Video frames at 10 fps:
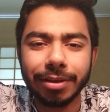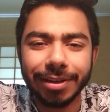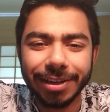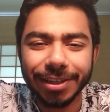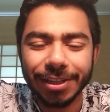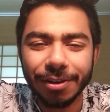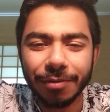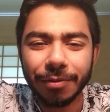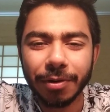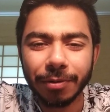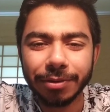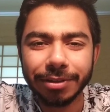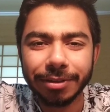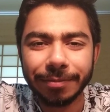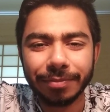hey guys hello everyone out
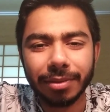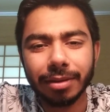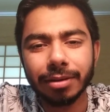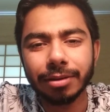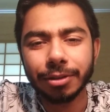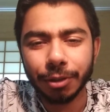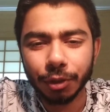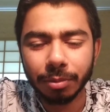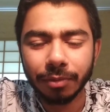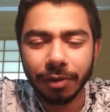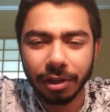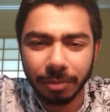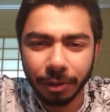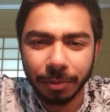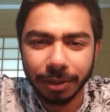there uh, this is Shubham welcome
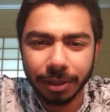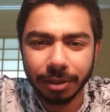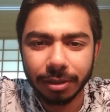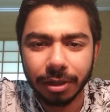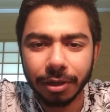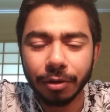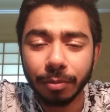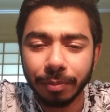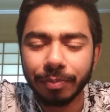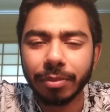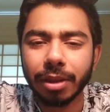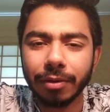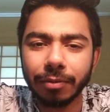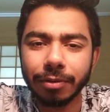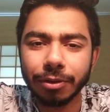back to my channel I hope
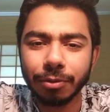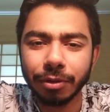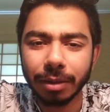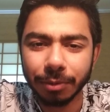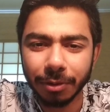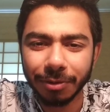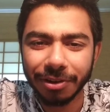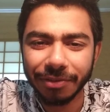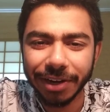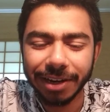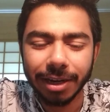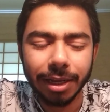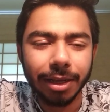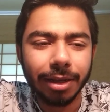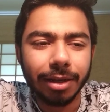everyone is doing absolutely fine
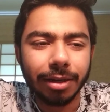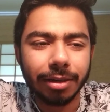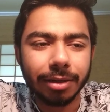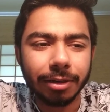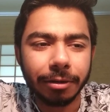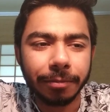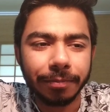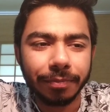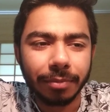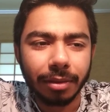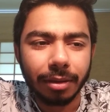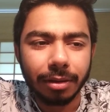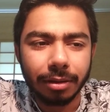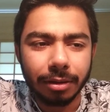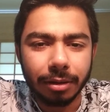uh,
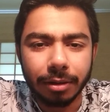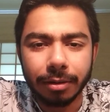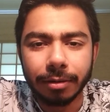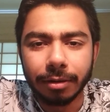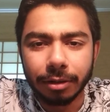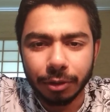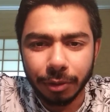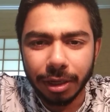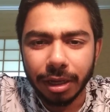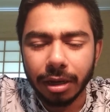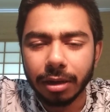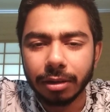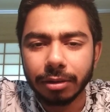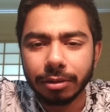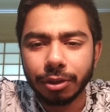today uh,
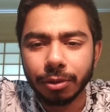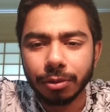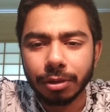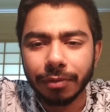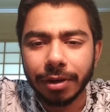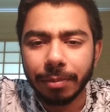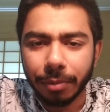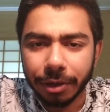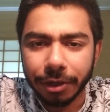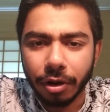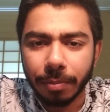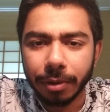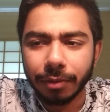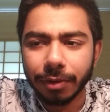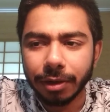I chose a very important
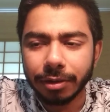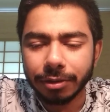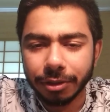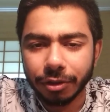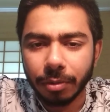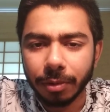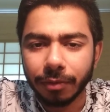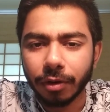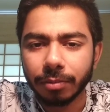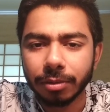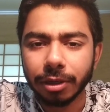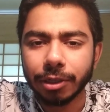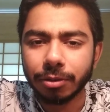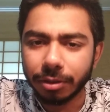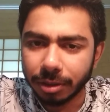topic very interesting topic from the
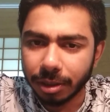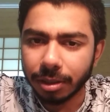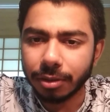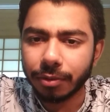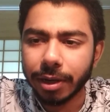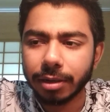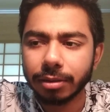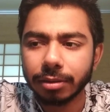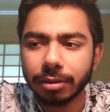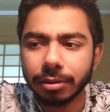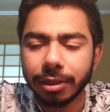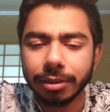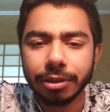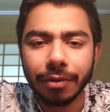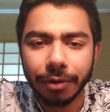gastrointestinal tract uh, that
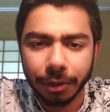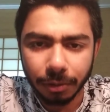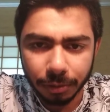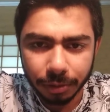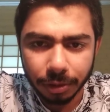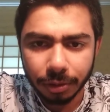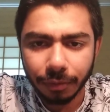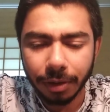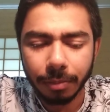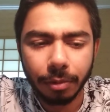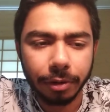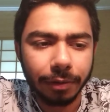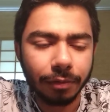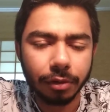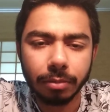is diverticulosis very
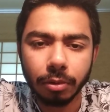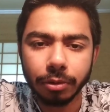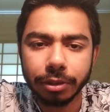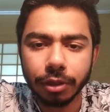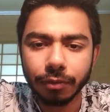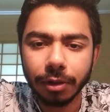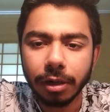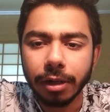important for the boards as well